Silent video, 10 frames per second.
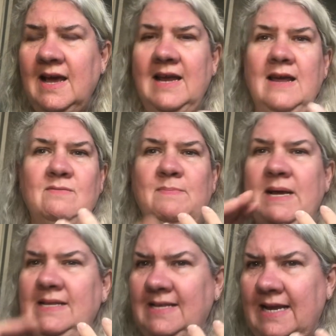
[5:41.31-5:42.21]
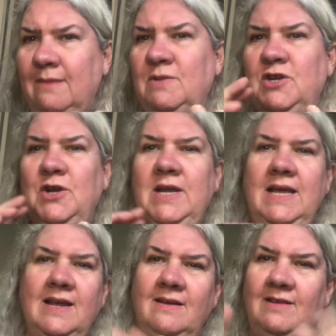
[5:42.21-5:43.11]
and you have to pay stamp
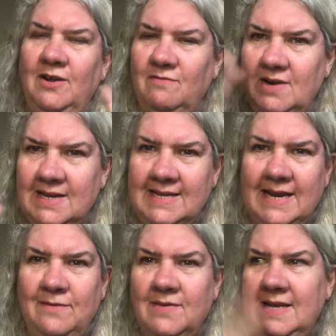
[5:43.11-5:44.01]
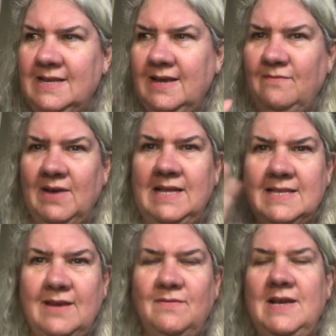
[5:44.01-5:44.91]
duty and real estate fees and
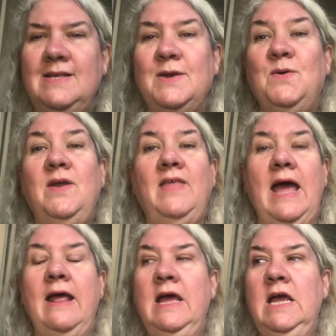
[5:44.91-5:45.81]
conveyancing fees and all of that,